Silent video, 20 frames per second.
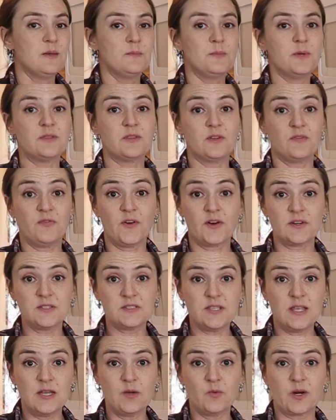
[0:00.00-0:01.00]
But the first
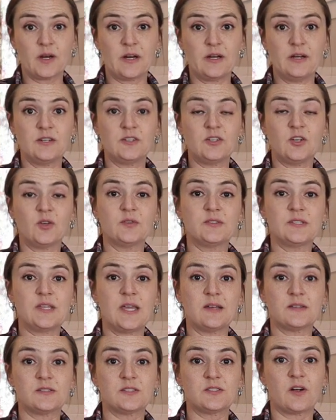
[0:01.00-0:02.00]
thing we're gonna do is
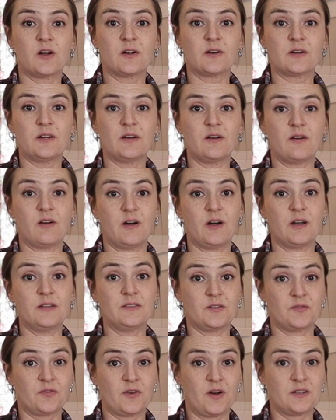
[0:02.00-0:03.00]
get started
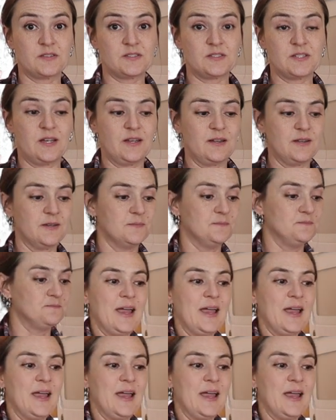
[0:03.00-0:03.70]
on the frosting.